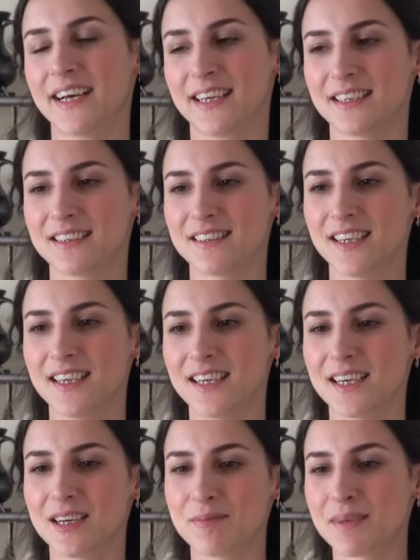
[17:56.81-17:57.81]
and
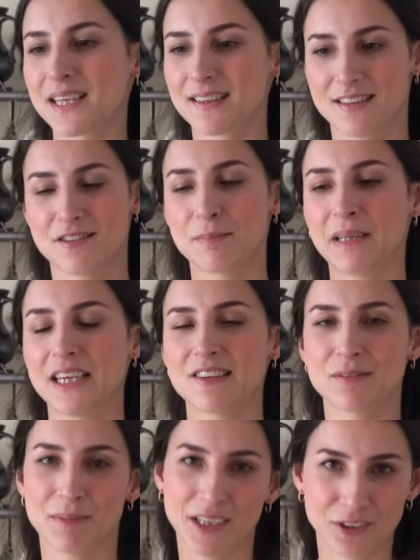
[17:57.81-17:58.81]
make this
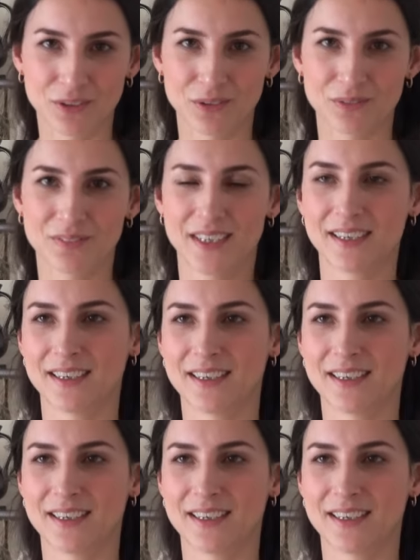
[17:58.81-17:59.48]
place my own